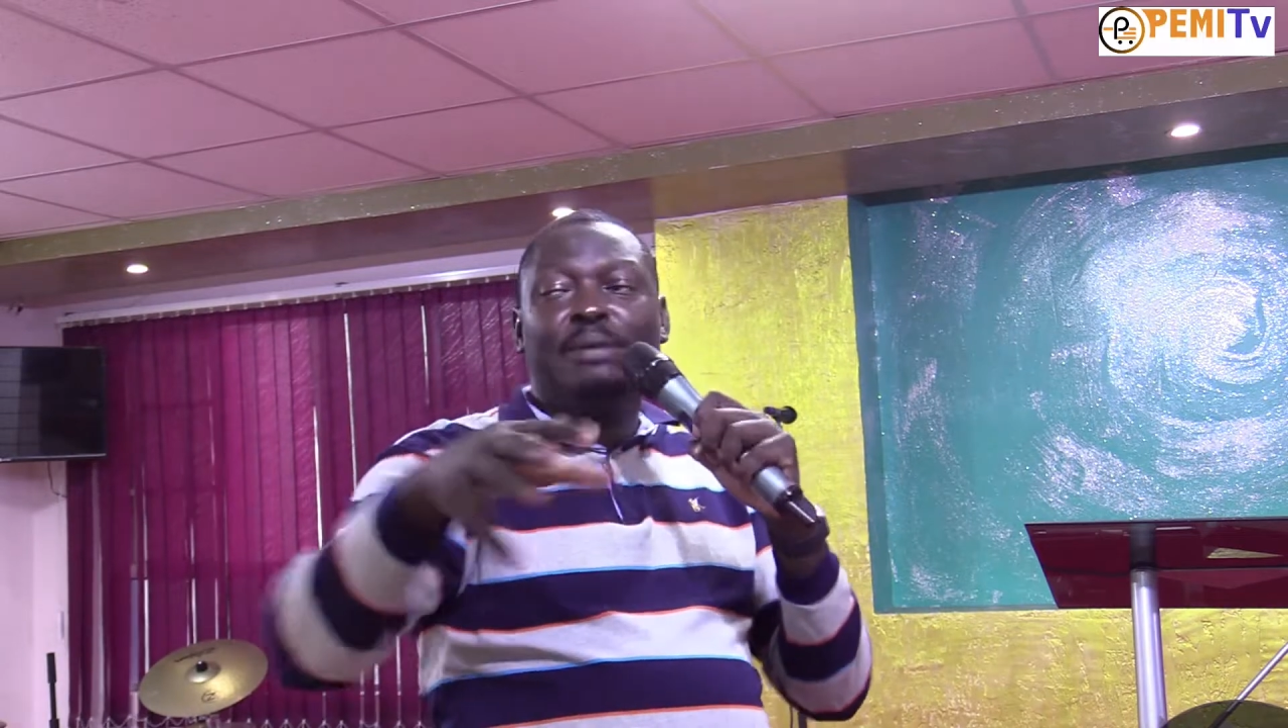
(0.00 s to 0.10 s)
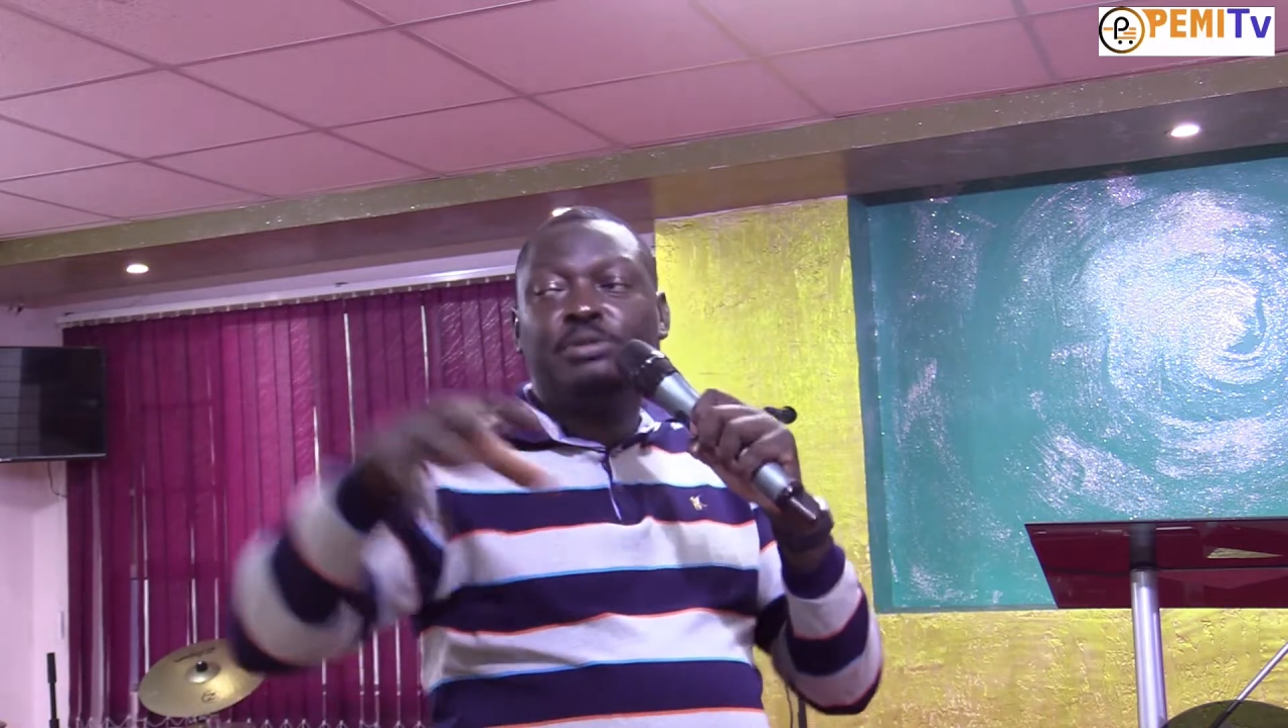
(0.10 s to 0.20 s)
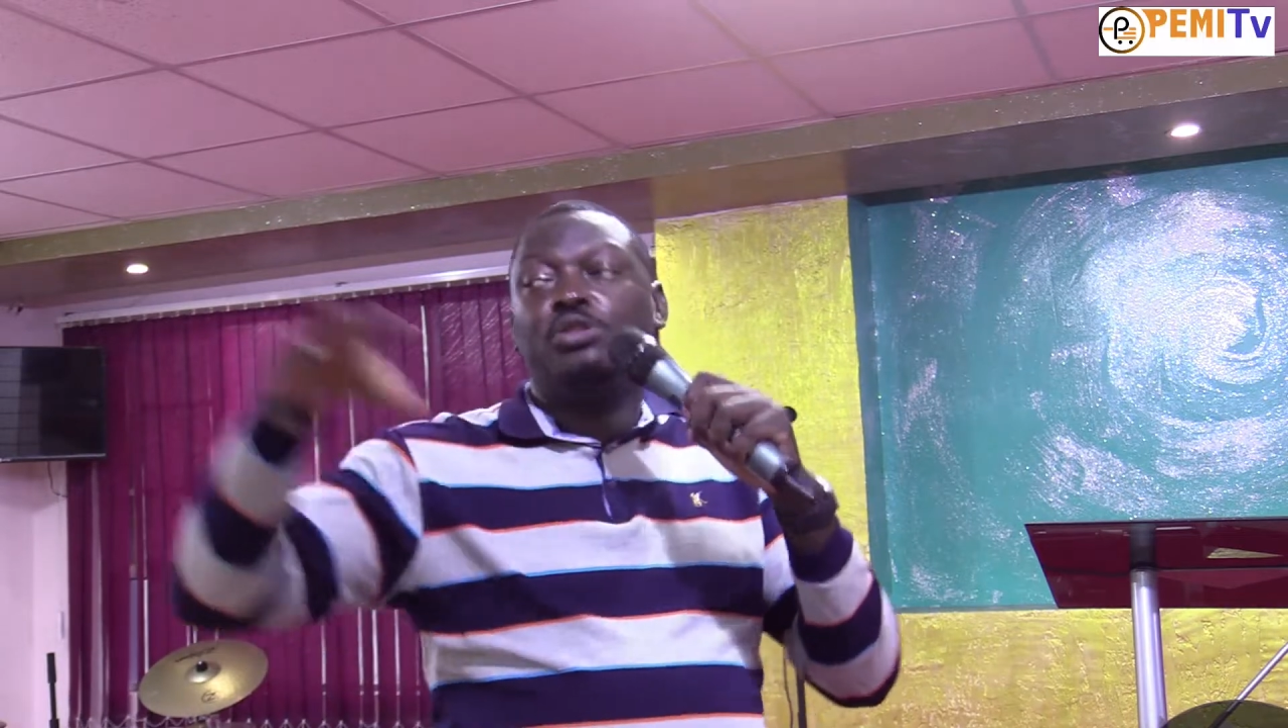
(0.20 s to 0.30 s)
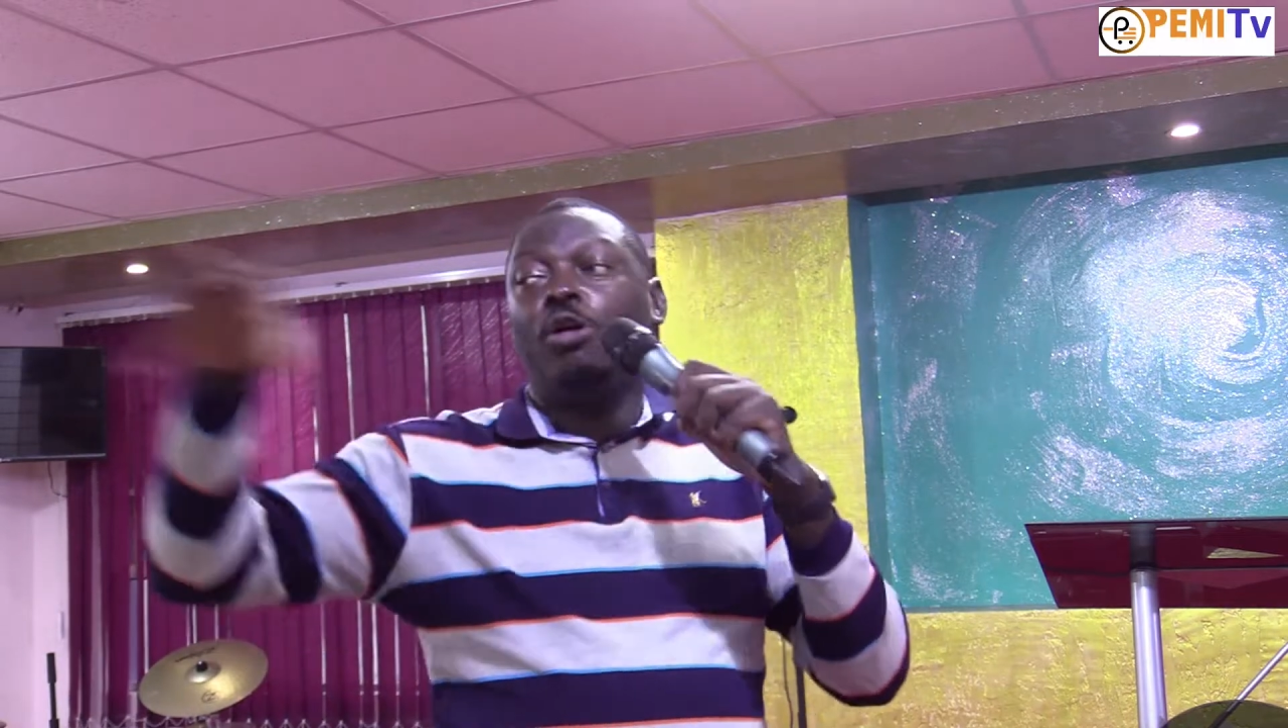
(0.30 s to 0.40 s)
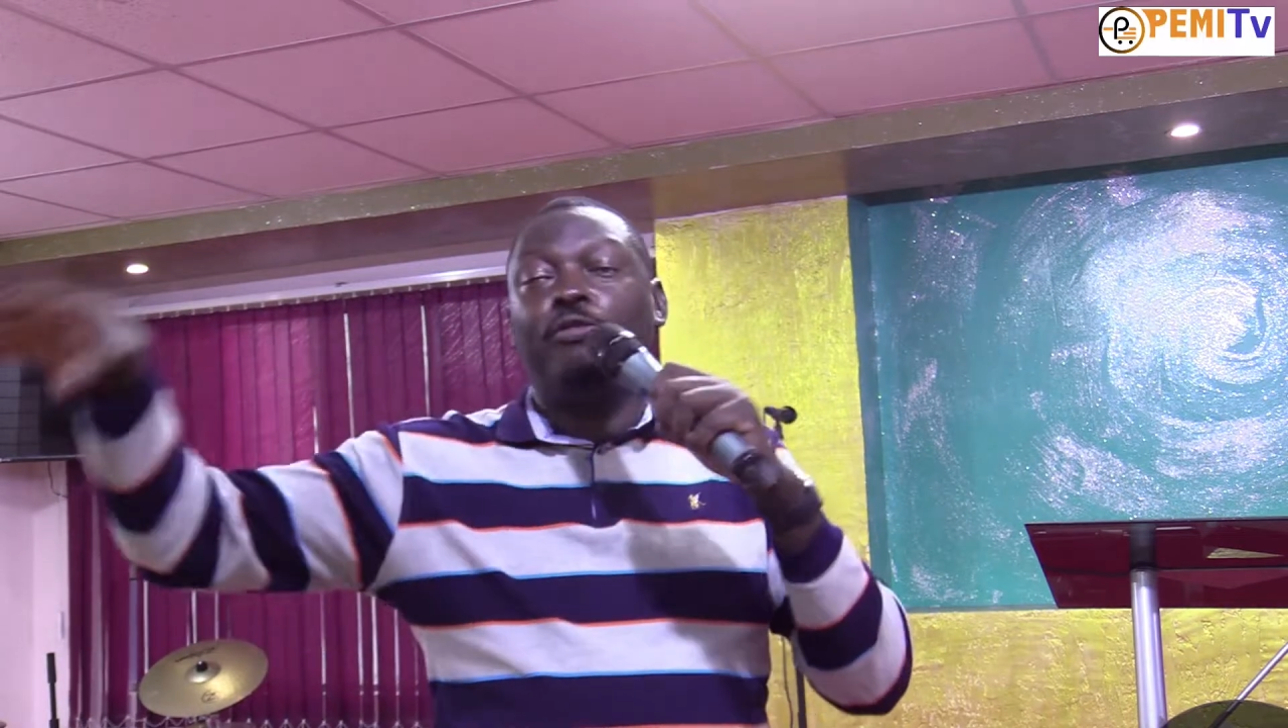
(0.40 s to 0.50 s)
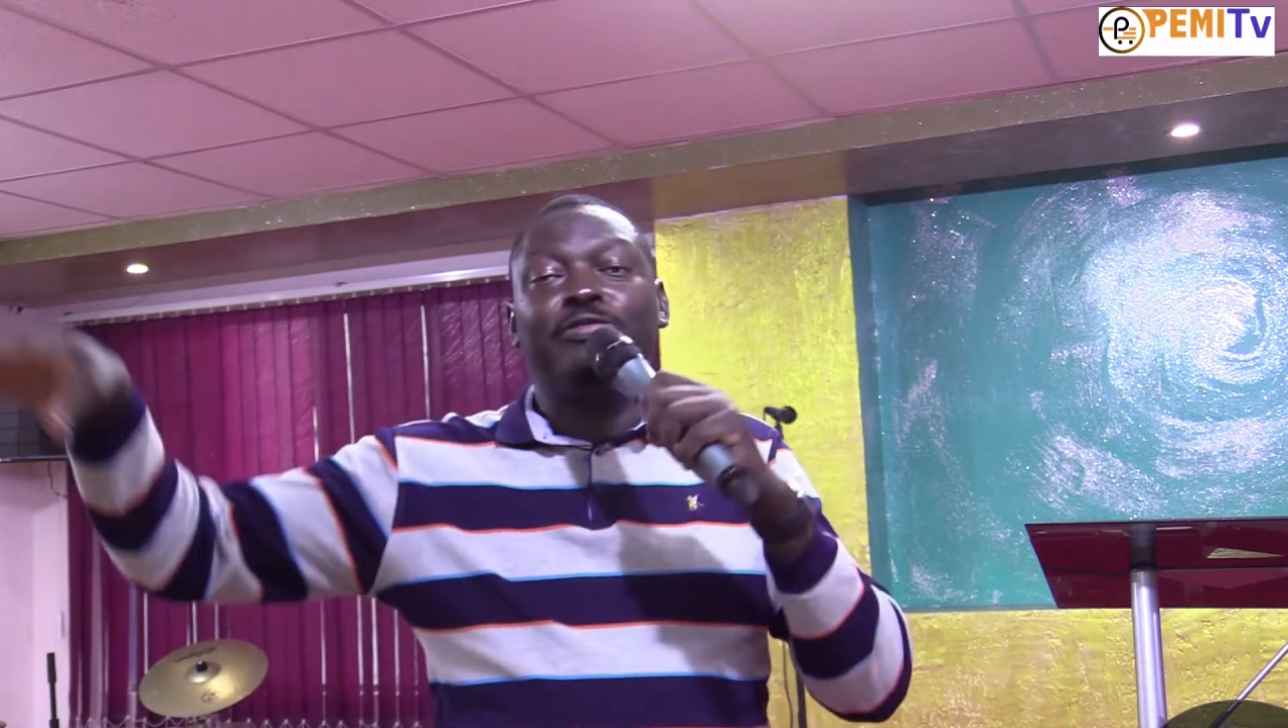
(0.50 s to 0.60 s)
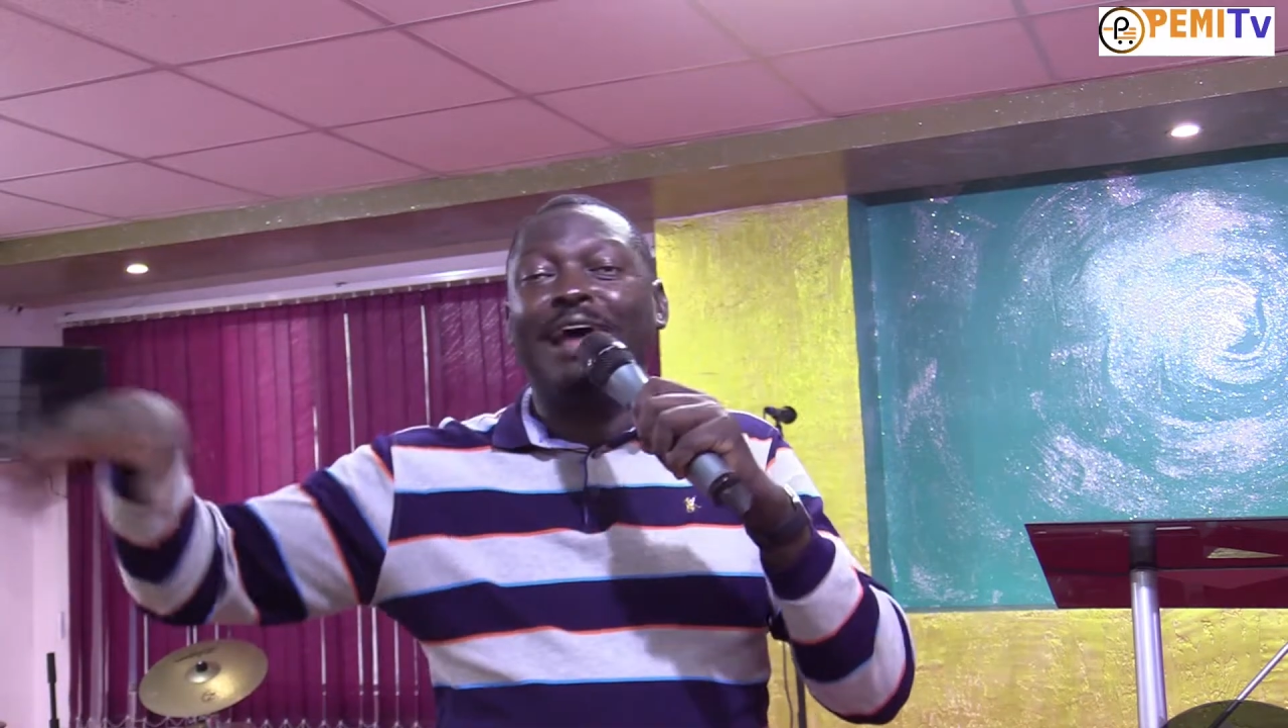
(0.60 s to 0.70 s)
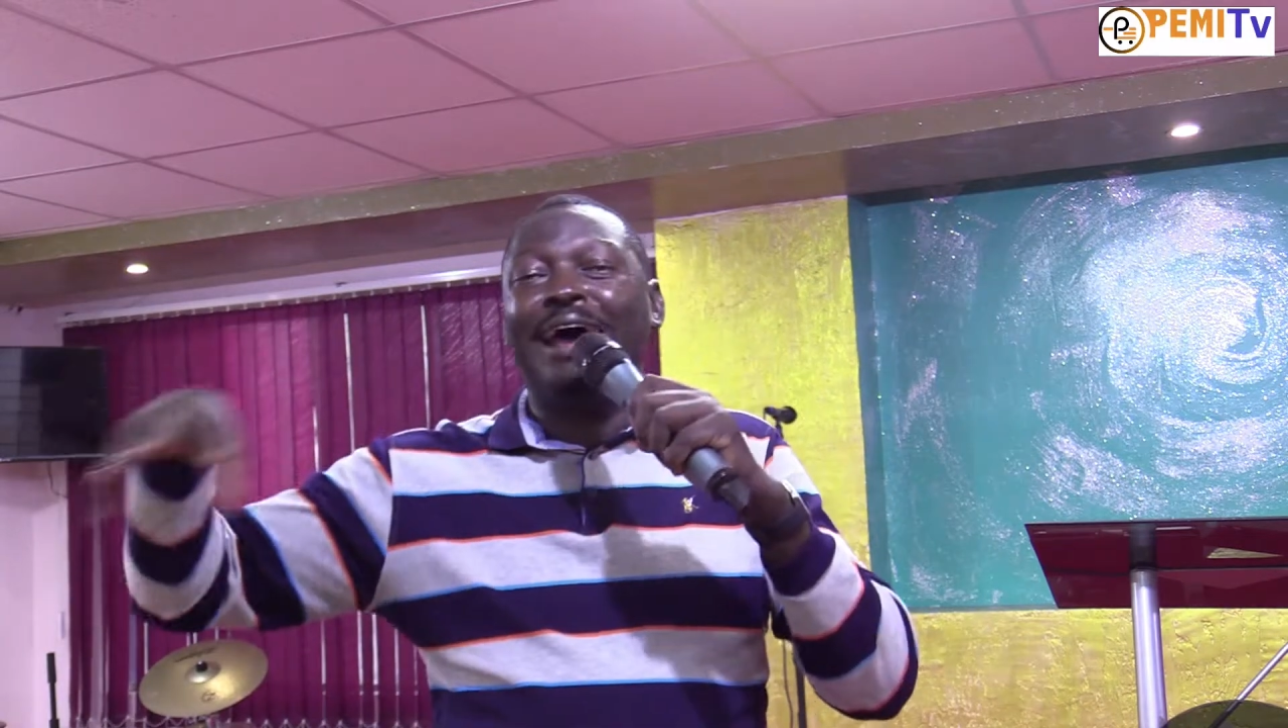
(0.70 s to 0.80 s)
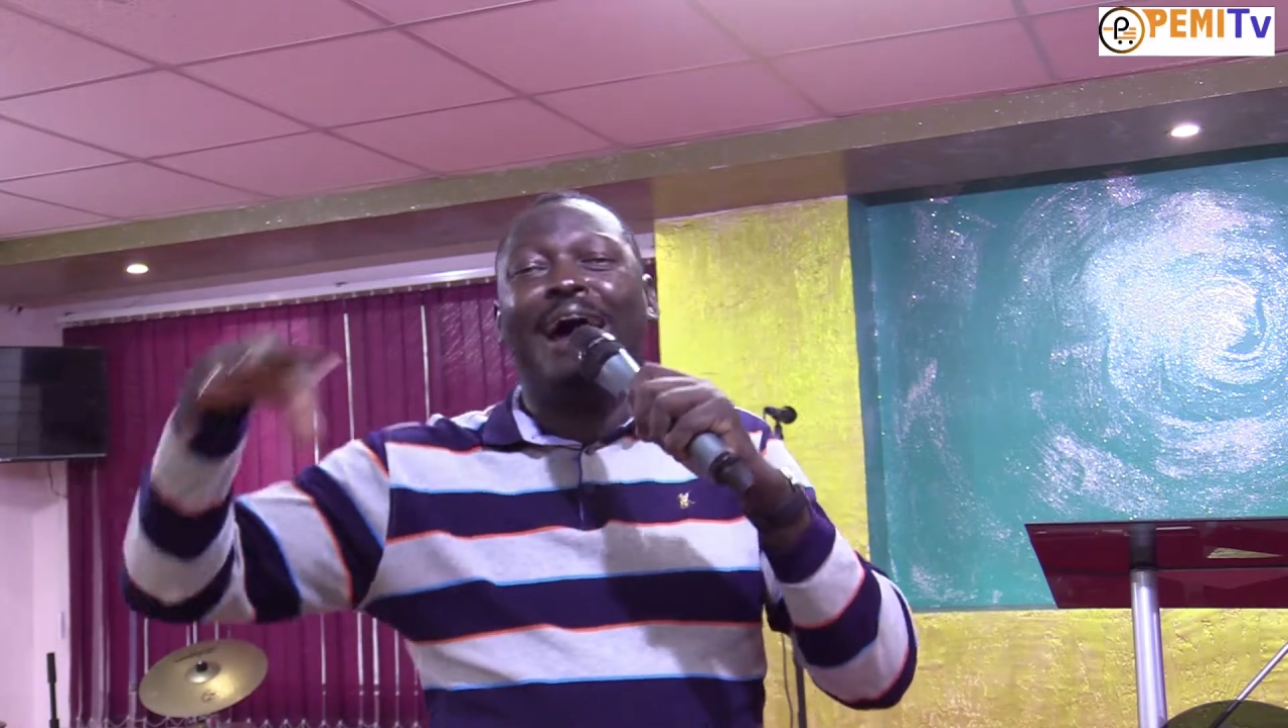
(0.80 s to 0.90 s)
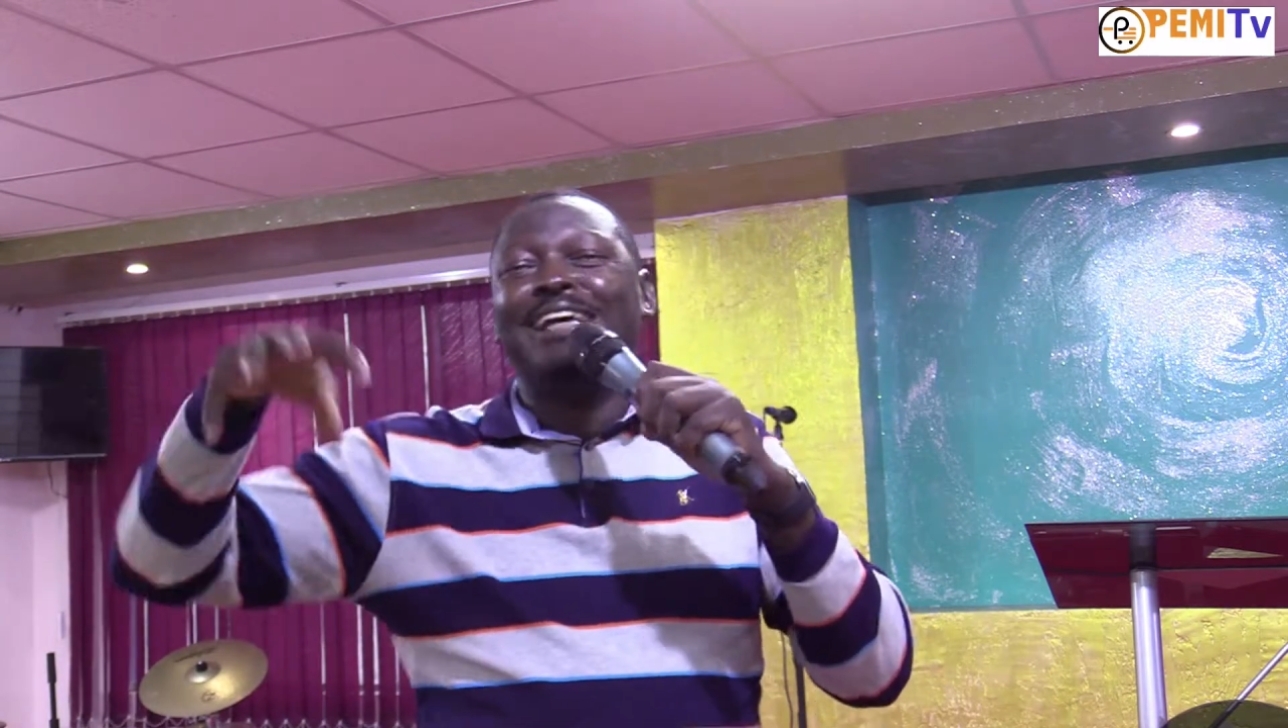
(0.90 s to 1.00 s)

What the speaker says: names of the